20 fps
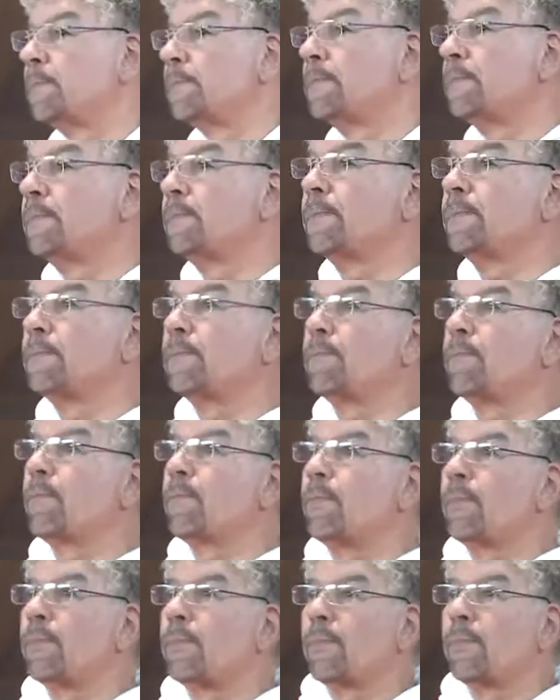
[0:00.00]

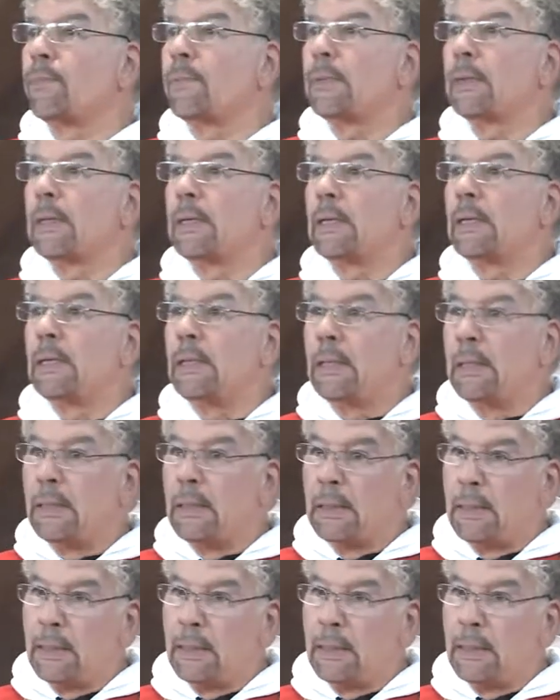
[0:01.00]
(no one is talking)